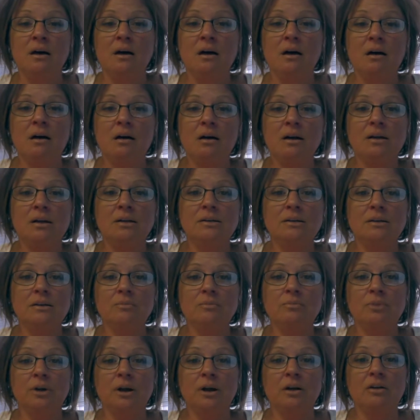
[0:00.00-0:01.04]
on
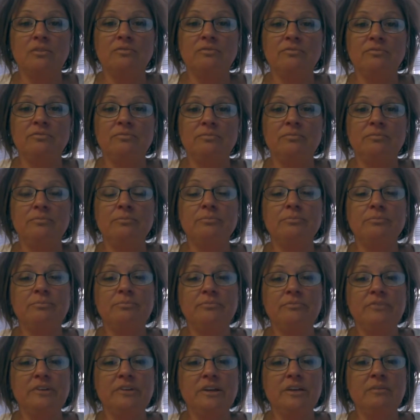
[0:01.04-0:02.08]
Brown
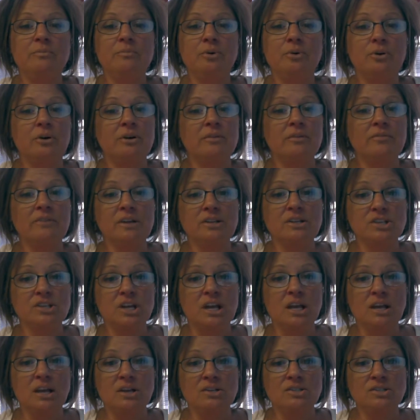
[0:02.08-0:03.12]
v. Board of
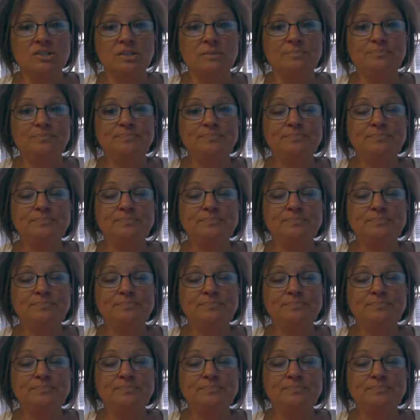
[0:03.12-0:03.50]
Education.